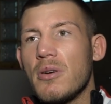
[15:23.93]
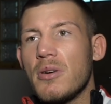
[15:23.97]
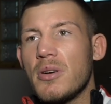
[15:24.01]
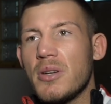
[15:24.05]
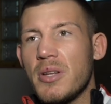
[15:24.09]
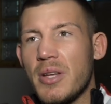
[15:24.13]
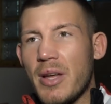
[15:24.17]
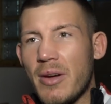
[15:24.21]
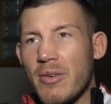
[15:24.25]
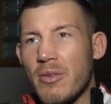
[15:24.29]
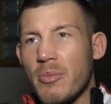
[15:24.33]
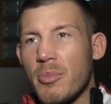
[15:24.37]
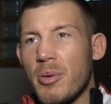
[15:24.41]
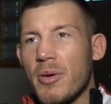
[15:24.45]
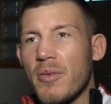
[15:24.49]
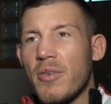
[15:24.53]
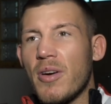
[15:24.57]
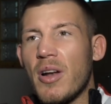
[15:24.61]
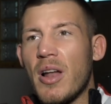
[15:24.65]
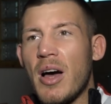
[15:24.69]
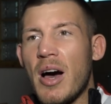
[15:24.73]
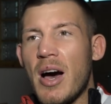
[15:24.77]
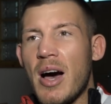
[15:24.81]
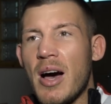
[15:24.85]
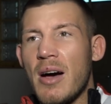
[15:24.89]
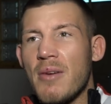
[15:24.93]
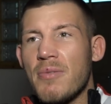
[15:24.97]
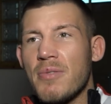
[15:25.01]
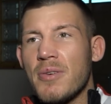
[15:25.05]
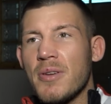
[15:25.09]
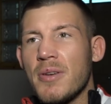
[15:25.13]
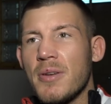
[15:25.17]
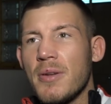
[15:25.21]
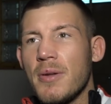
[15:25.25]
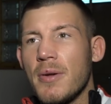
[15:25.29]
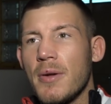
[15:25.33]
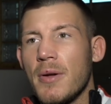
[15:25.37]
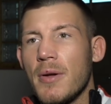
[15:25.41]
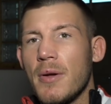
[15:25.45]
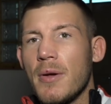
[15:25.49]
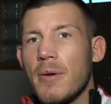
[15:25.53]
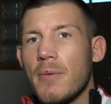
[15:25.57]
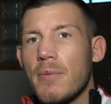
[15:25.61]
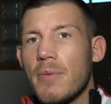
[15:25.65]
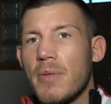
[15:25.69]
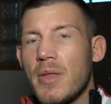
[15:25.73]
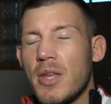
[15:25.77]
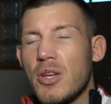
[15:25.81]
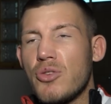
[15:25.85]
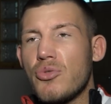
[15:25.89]
and you're having a bit of a laugh and
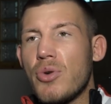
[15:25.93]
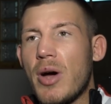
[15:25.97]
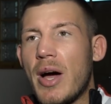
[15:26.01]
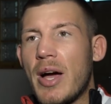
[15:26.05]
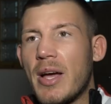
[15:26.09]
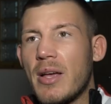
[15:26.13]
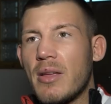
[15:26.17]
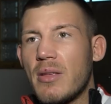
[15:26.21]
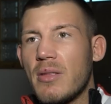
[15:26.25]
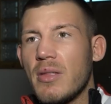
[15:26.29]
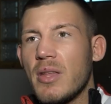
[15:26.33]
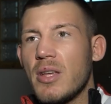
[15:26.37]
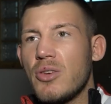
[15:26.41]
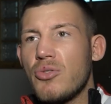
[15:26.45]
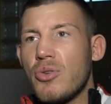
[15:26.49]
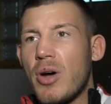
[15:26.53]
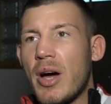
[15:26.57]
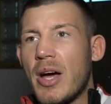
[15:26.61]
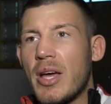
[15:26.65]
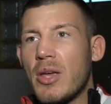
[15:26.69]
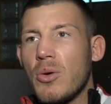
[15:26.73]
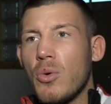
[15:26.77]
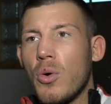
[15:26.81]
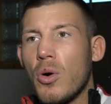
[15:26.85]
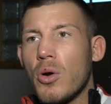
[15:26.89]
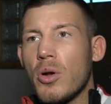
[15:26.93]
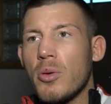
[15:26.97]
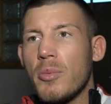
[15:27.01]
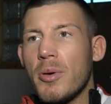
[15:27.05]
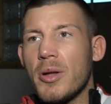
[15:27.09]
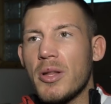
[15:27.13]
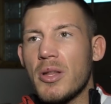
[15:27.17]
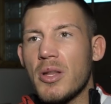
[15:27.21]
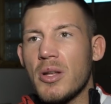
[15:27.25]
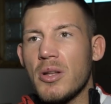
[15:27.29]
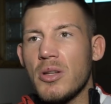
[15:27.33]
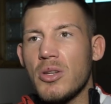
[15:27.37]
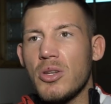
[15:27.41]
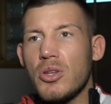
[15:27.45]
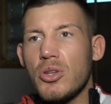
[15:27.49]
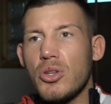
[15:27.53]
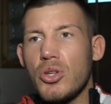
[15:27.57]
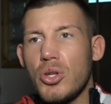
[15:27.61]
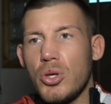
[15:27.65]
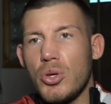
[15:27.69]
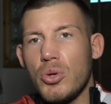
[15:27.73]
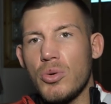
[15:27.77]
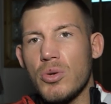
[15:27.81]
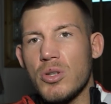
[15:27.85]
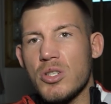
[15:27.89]
they drag you on a bit, and
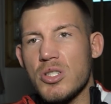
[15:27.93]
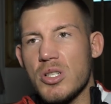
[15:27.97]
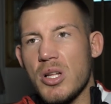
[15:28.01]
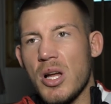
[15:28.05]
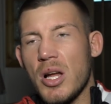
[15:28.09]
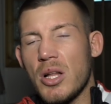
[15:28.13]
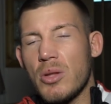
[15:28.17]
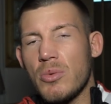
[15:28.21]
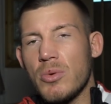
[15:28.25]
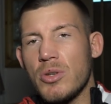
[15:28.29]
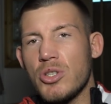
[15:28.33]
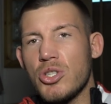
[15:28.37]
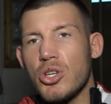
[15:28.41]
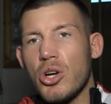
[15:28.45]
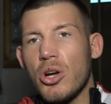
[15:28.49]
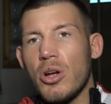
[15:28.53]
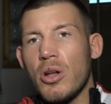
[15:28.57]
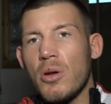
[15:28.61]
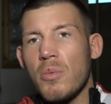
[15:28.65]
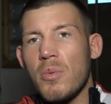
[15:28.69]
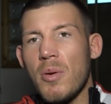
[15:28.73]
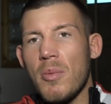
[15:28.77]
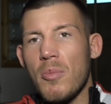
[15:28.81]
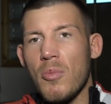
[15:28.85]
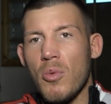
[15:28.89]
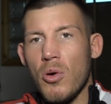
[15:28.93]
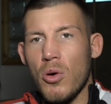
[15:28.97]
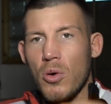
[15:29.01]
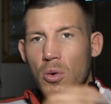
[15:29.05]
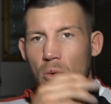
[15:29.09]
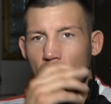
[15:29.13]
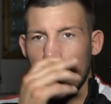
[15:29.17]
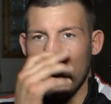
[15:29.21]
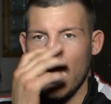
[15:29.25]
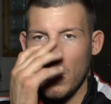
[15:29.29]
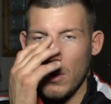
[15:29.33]
you can start to enjoy it a bit more.